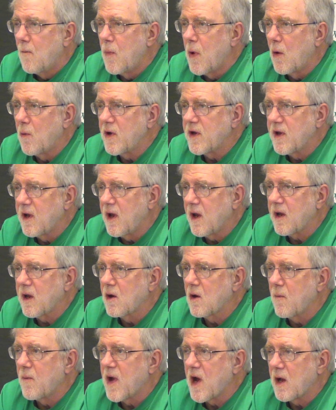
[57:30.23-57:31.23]
But we can't
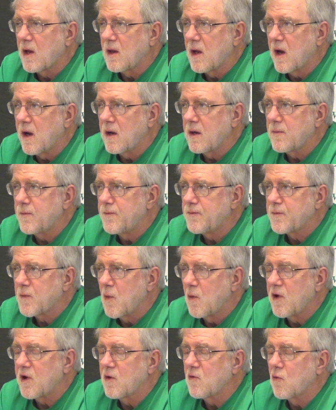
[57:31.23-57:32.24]
get our ballot line.
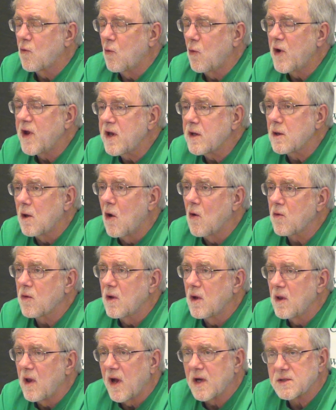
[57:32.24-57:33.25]
We can win
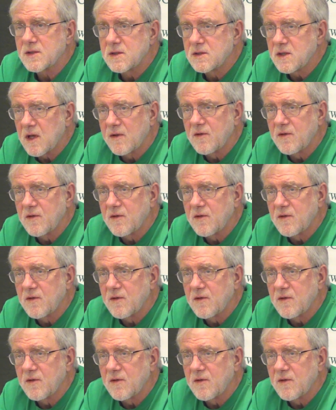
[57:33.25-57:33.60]
local elections.